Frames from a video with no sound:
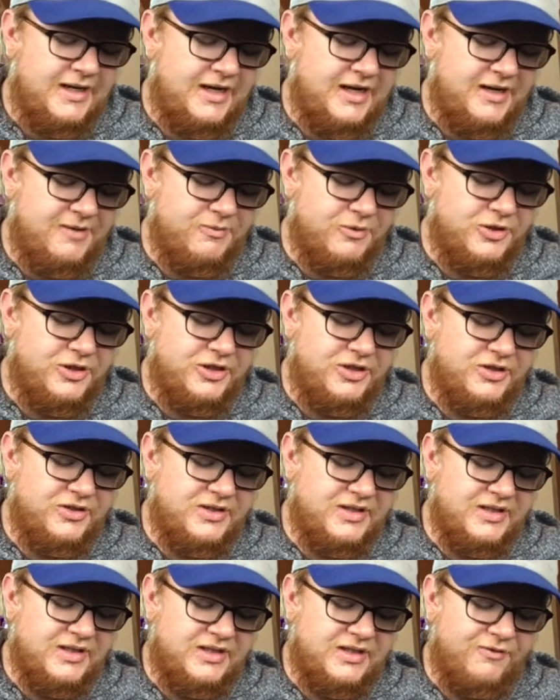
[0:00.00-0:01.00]
We're just
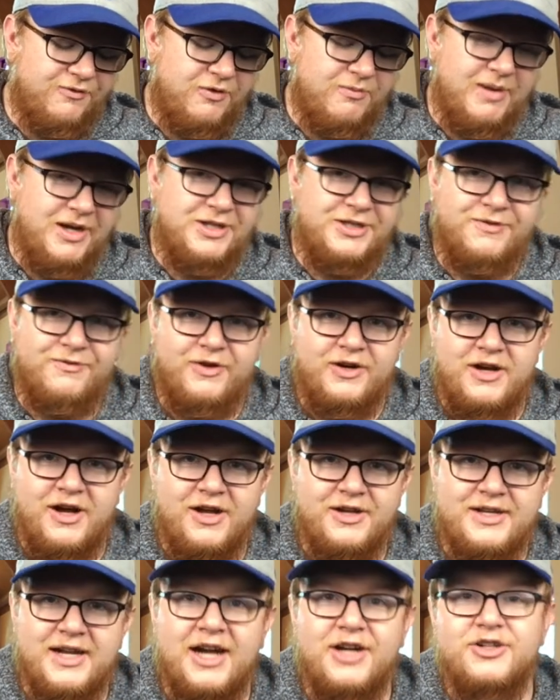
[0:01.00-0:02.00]
using this information for
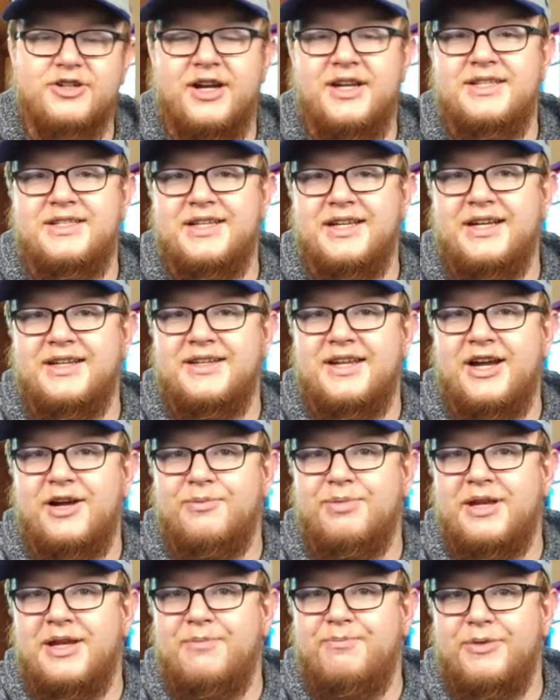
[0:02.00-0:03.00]
contact tracing and to
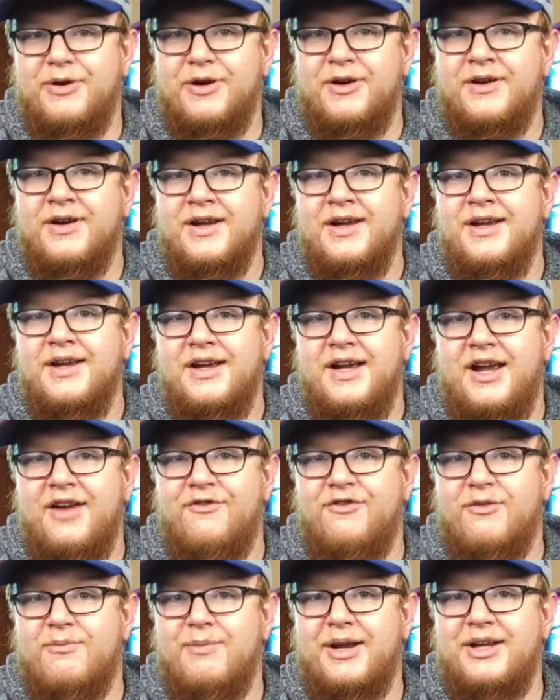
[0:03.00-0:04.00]
help keep your
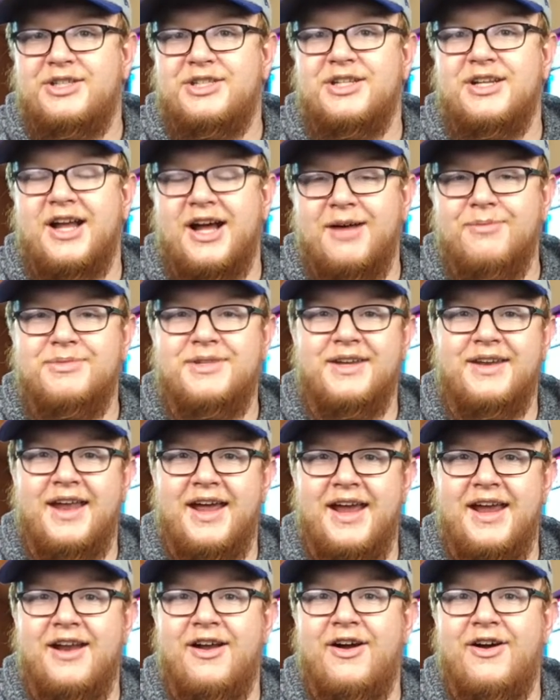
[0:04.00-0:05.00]
information up to
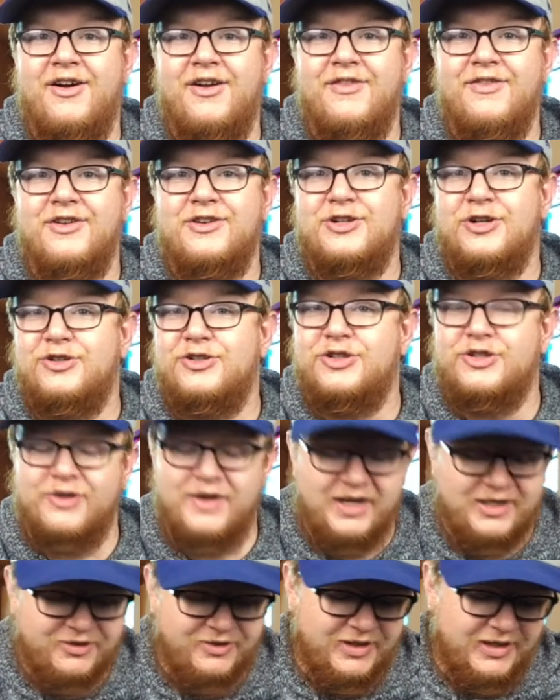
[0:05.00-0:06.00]
date on the church
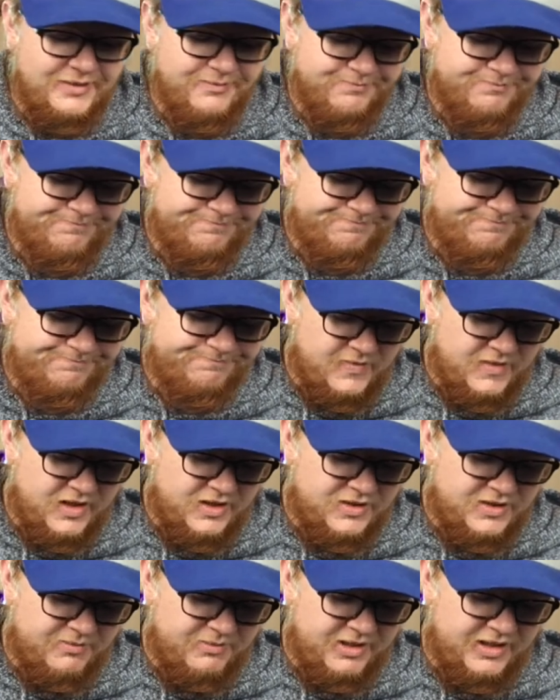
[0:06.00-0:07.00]
directory.
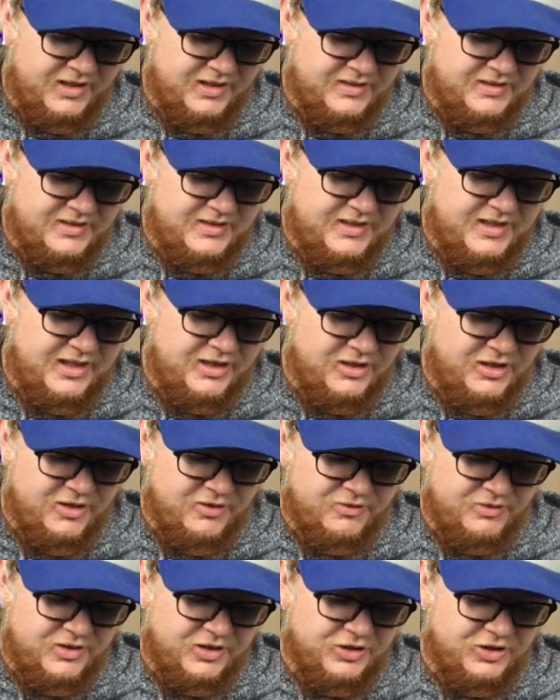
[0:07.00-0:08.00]
So I'm going to
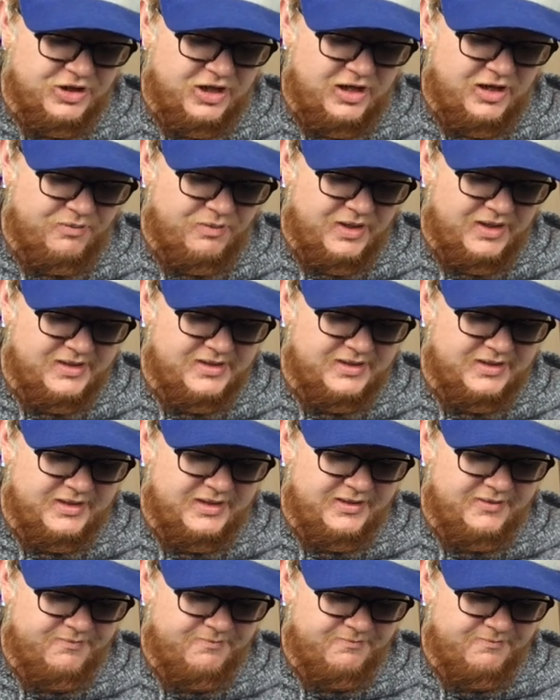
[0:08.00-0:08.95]
continue to John Wesley.